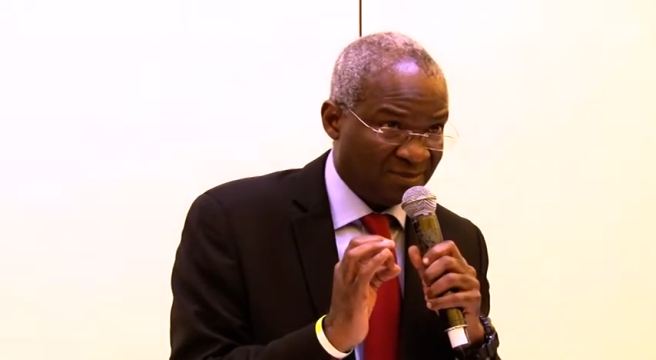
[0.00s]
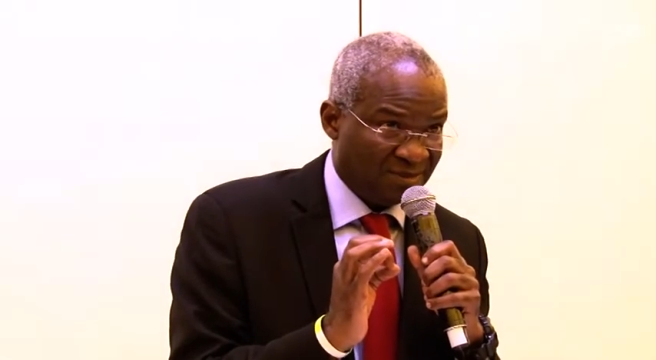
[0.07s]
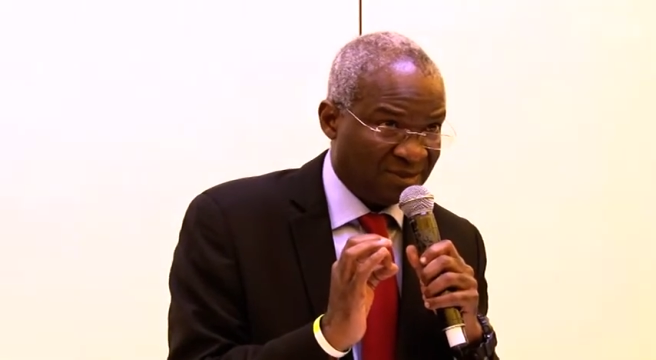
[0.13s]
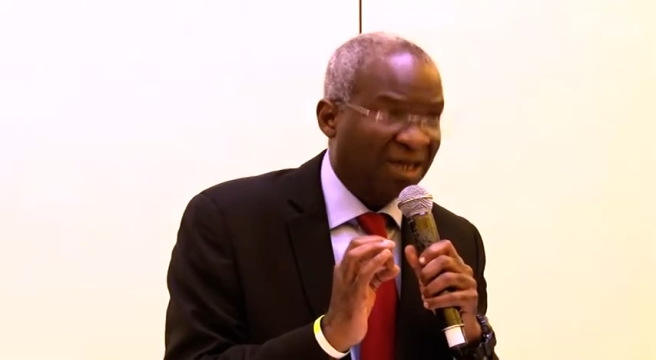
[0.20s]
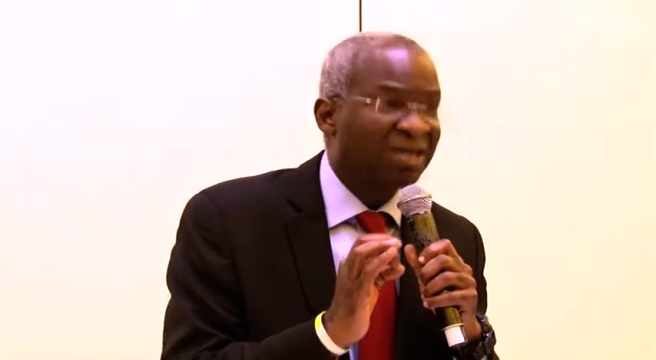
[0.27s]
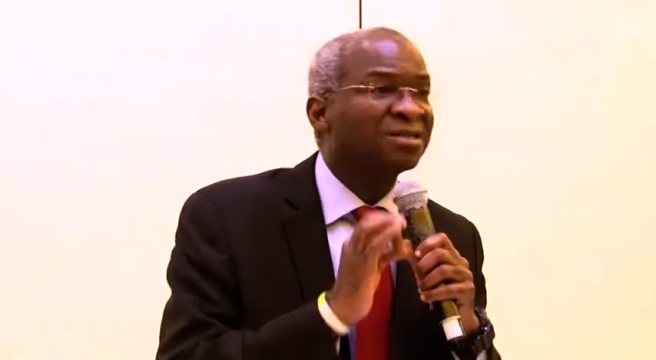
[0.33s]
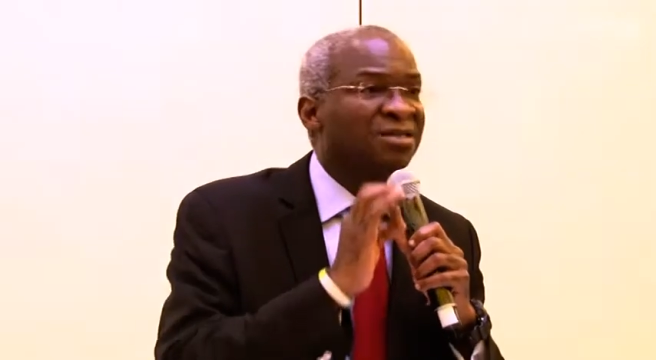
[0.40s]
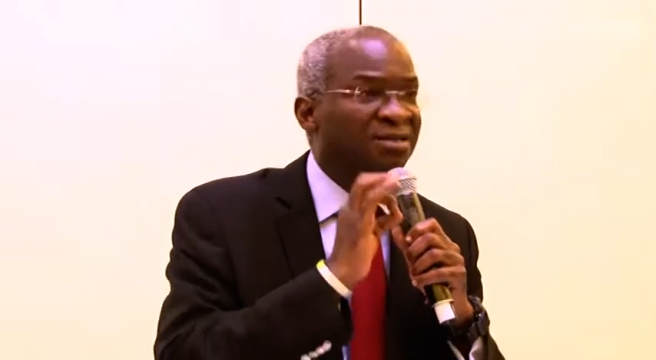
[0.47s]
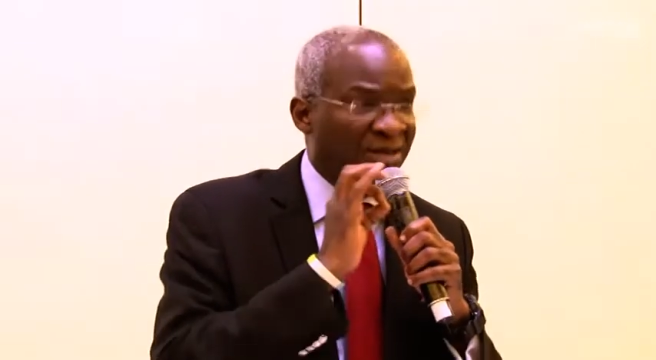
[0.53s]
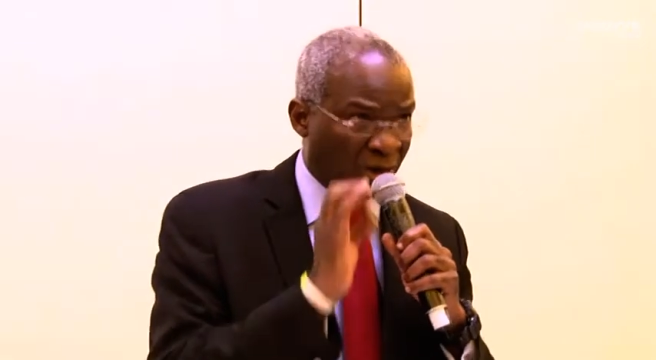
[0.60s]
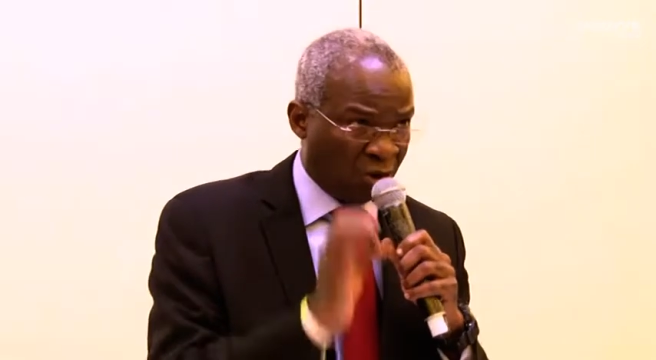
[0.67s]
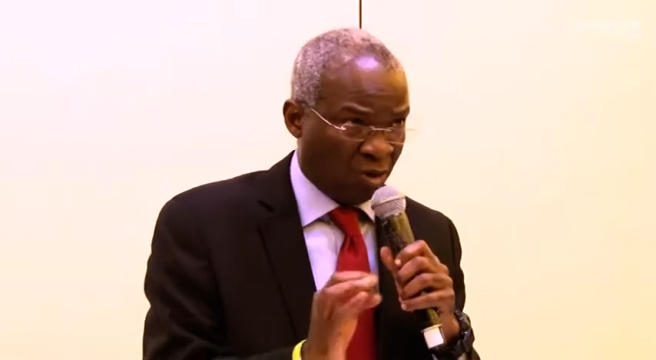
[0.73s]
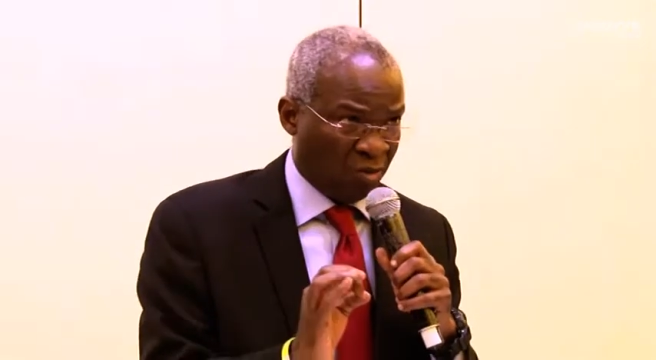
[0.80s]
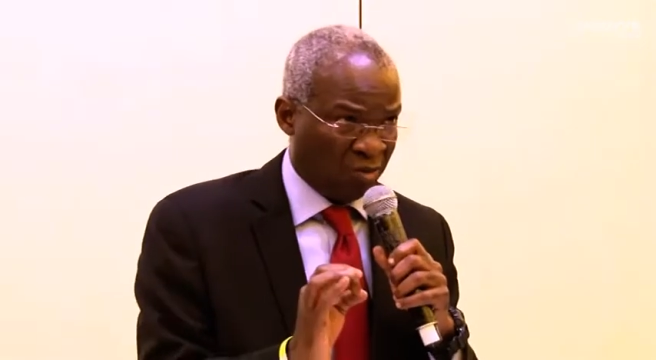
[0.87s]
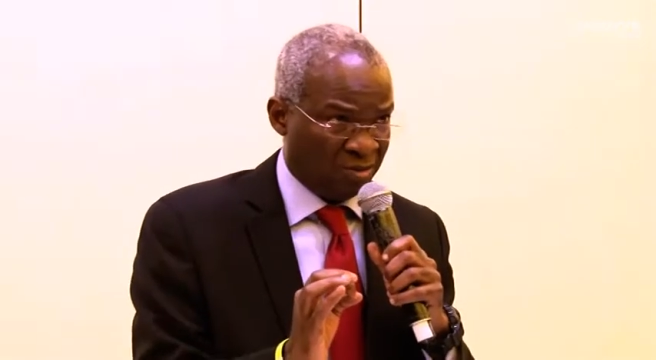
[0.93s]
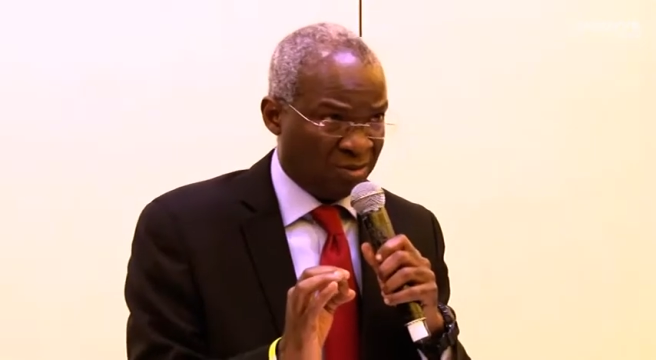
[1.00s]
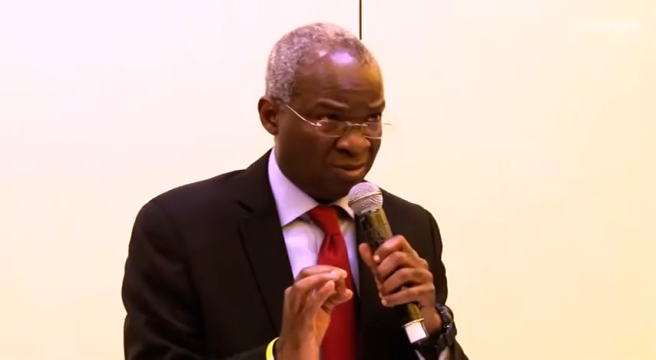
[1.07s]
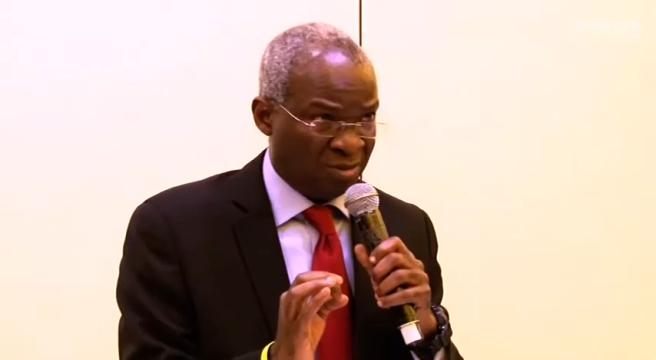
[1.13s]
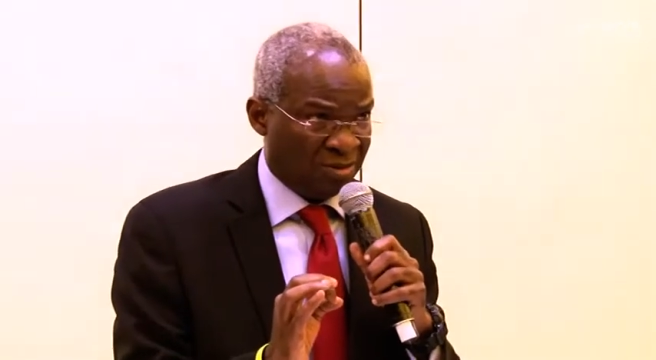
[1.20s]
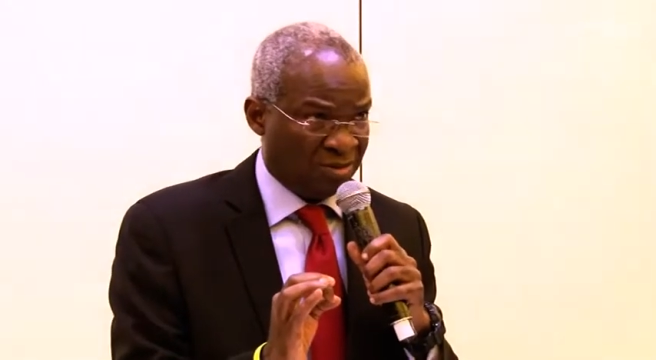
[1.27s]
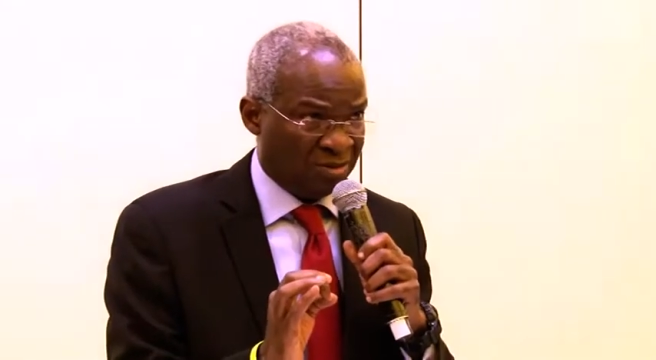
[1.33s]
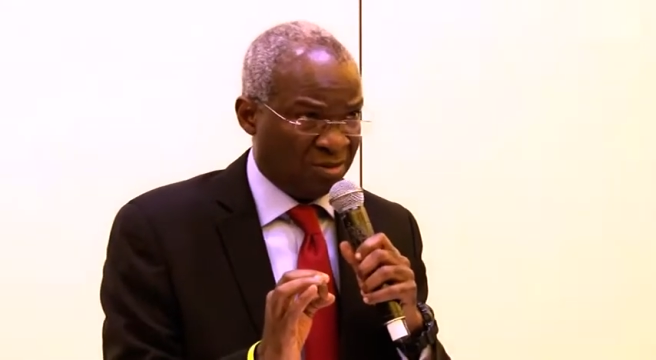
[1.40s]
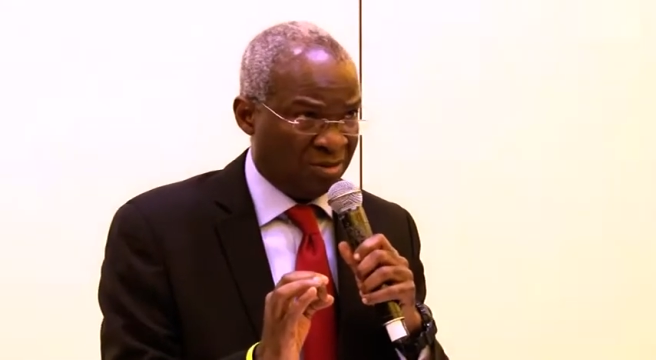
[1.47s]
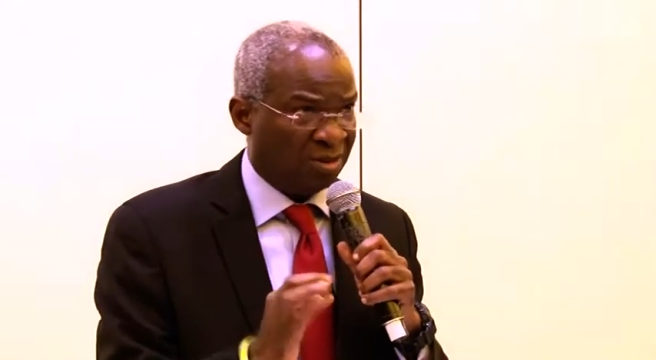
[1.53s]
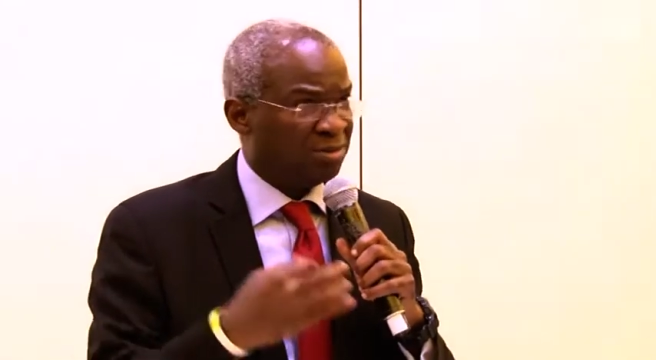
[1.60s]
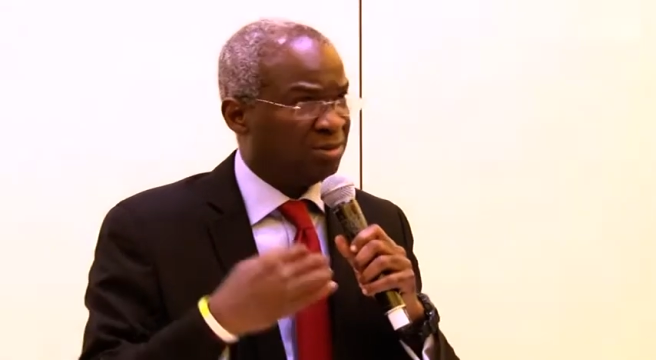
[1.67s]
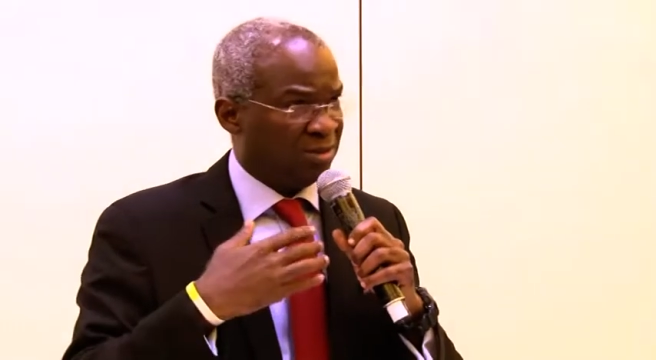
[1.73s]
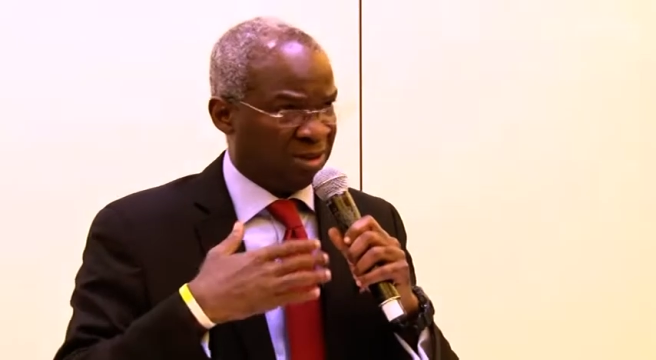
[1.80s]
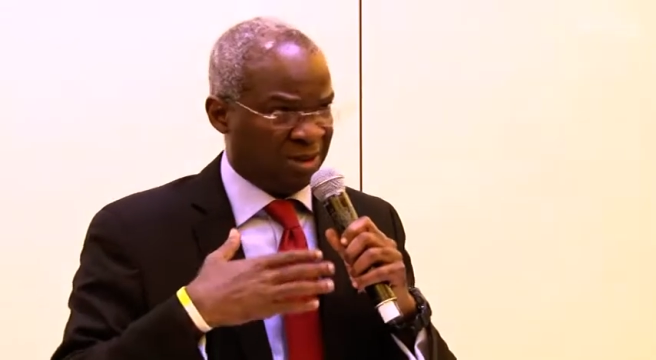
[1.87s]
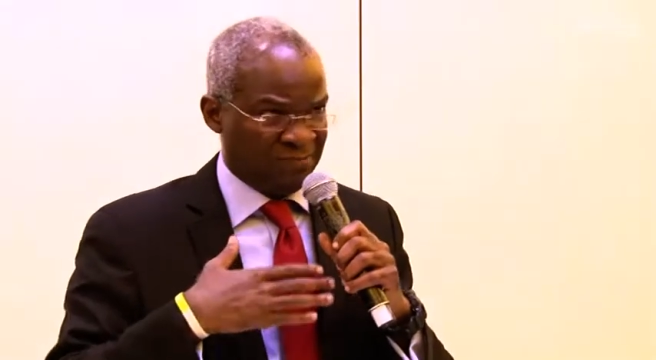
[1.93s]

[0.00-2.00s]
That is the law, not